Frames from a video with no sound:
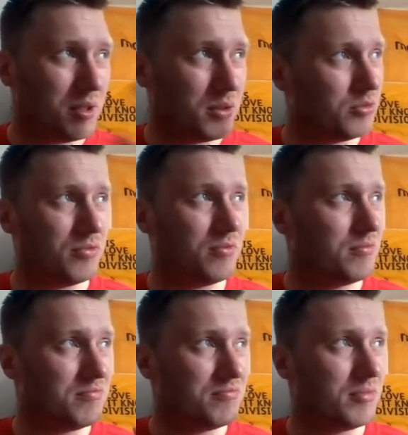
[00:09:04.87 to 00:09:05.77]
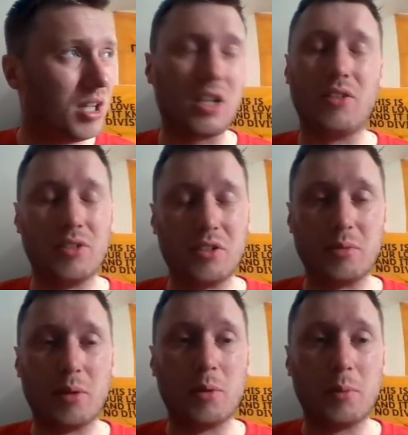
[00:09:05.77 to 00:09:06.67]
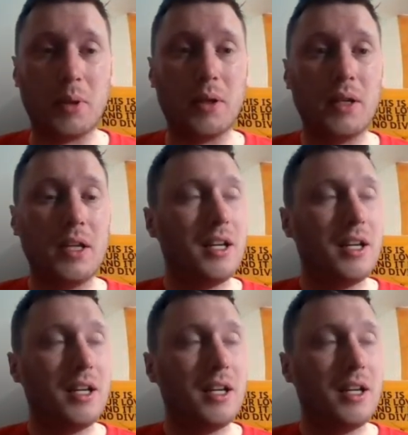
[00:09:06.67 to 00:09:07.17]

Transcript: it was, I can't really remember, but